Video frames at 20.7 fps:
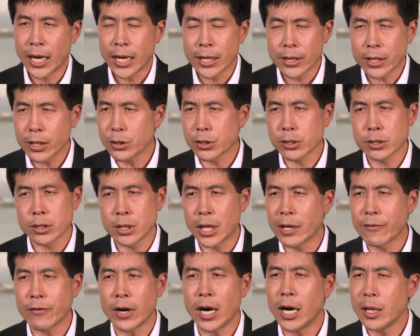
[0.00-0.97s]
And then there's a
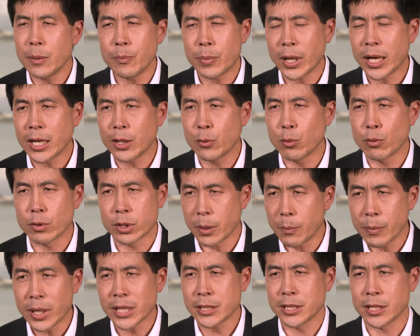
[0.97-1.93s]
lot of unpaid
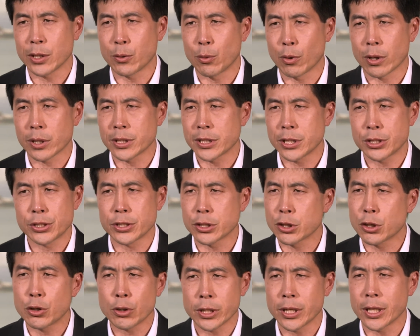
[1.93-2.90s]
domestic work, such as
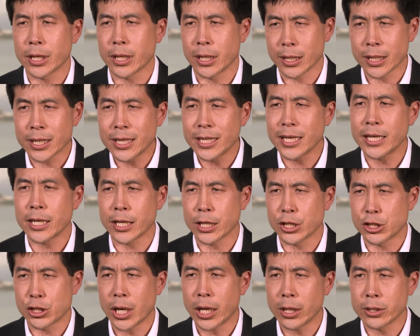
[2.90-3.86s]
cooking and cleaning
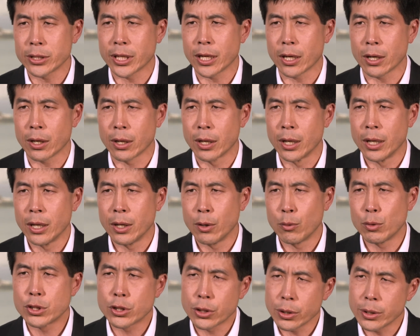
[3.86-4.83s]
and childcare,
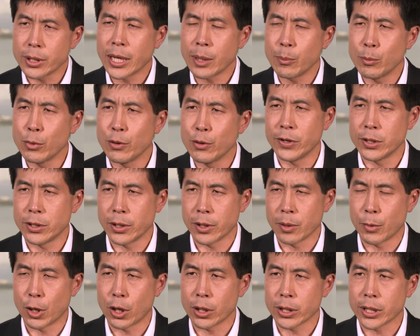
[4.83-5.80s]
which could then into
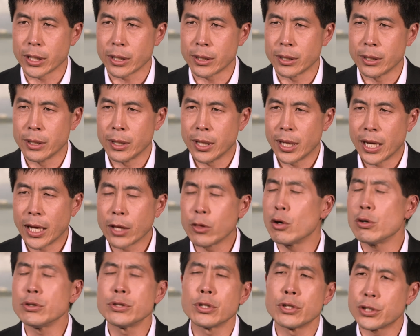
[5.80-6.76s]
the market. And
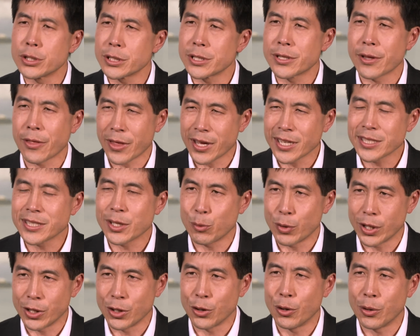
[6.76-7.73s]
those are just the things that
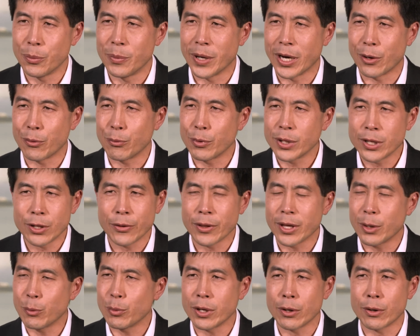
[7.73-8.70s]
we know about. We know
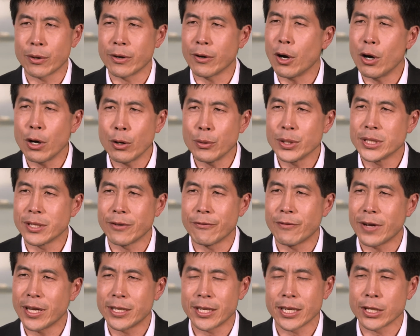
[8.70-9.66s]
that we are always
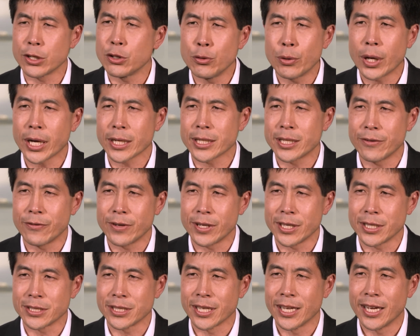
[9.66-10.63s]
inventing new
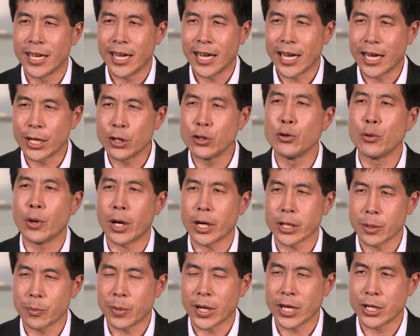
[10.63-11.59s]
activities and new
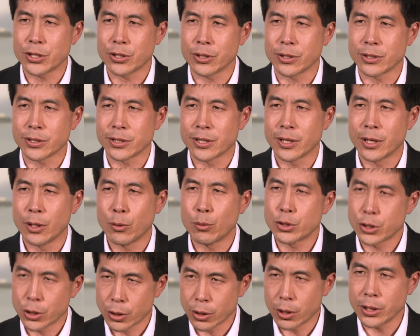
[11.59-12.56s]
occupations,
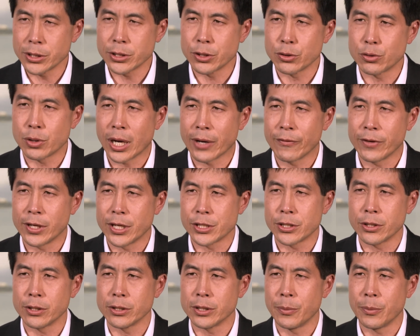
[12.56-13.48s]
which could also drive additional